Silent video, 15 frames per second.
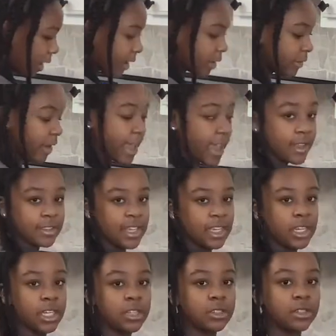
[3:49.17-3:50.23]
your eggs in here
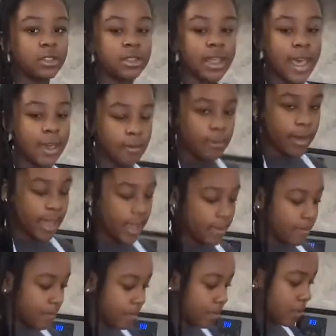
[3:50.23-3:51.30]
so that way
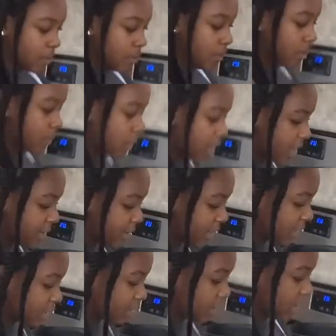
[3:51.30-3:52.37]
it's easier
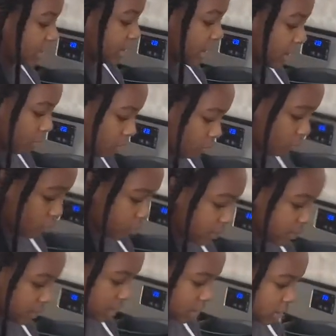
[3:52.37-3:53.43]
to get the, oops,
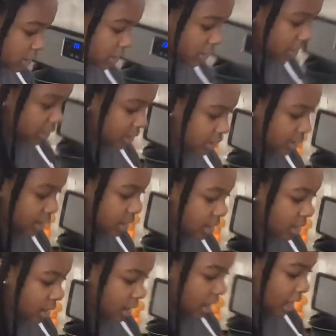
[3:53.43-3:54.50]
so you can get the
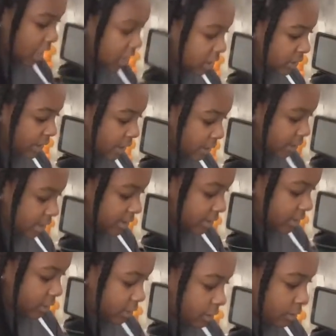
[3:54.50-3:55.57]
eggshell out easier.